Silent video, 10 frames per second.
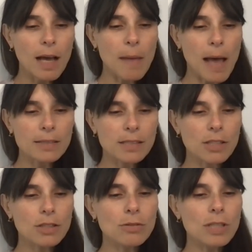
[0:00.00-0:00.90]
I'm
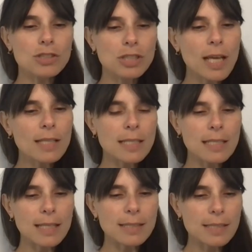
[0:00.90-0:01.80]
asking you, that she hasn't
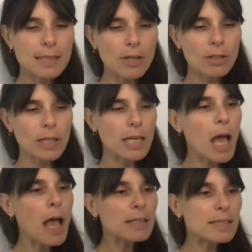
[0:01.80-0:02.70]
necessarily
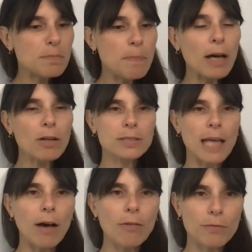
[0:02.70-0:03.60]
spelled
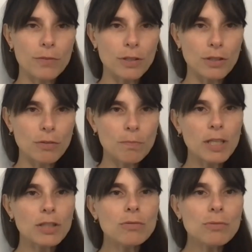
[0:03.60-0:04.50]
out for you,
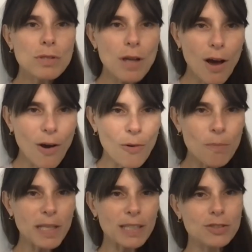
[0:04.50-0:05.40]
but you know,
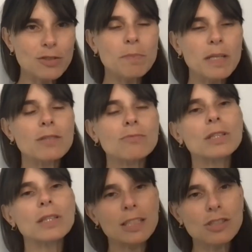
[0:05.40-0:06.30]
because you've been in
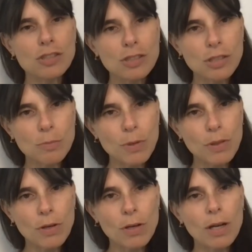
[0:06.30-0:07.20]
relationship with
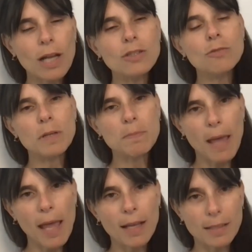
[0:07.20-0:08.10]
her and you've been
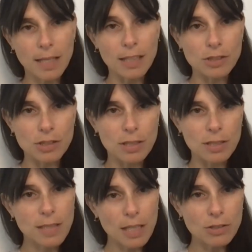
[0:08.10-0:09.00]
paying attention.
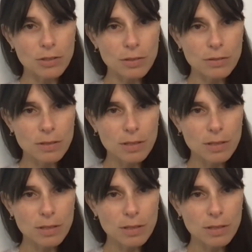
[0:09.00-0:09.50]
Is that true?